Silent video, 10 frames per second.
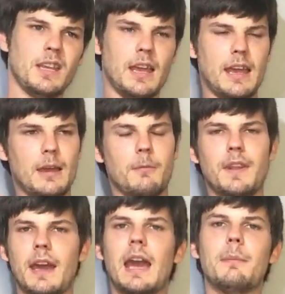And
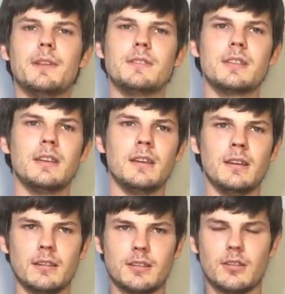when that happens,
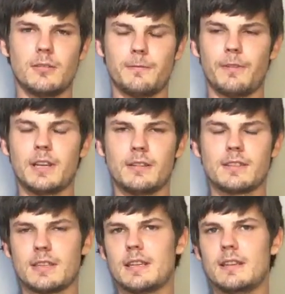the certain
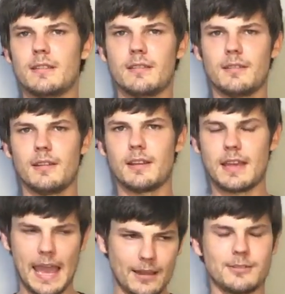frequency,
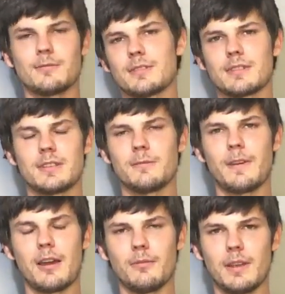it cancels
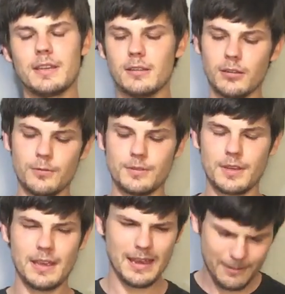itself out and you
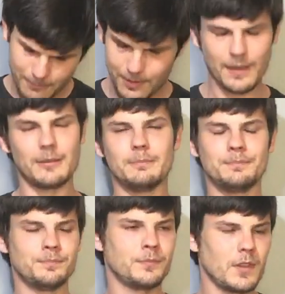lose everything,
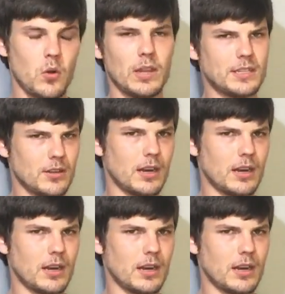or at least